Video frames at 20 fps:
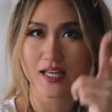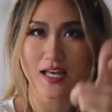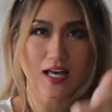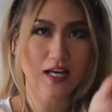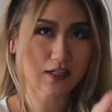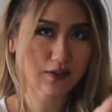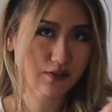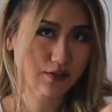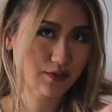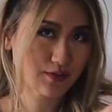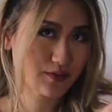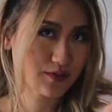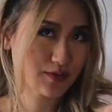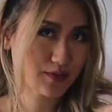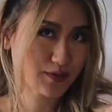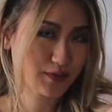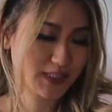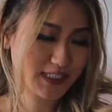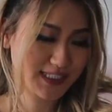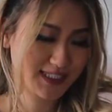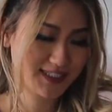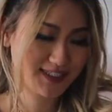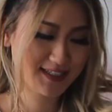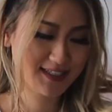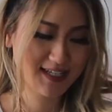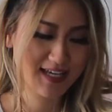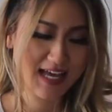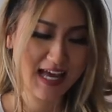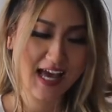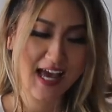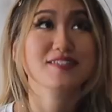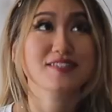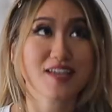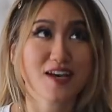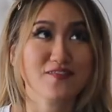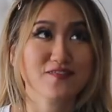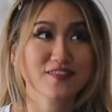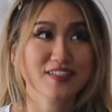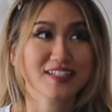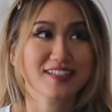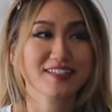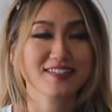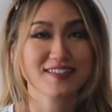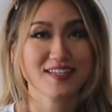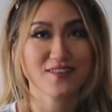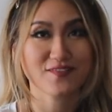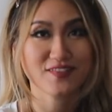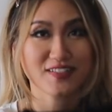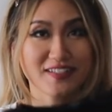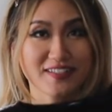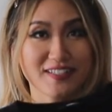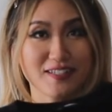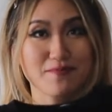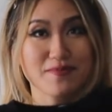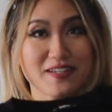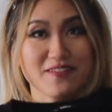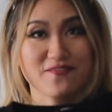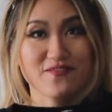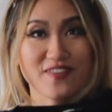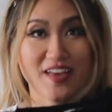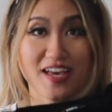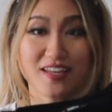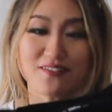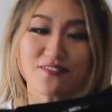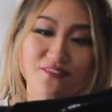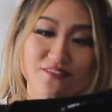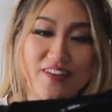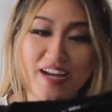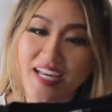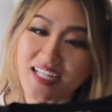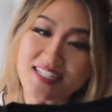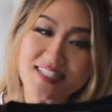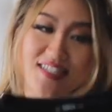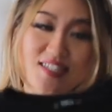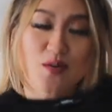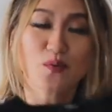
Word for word: How you doing? Definitely, definitely a big fan friend.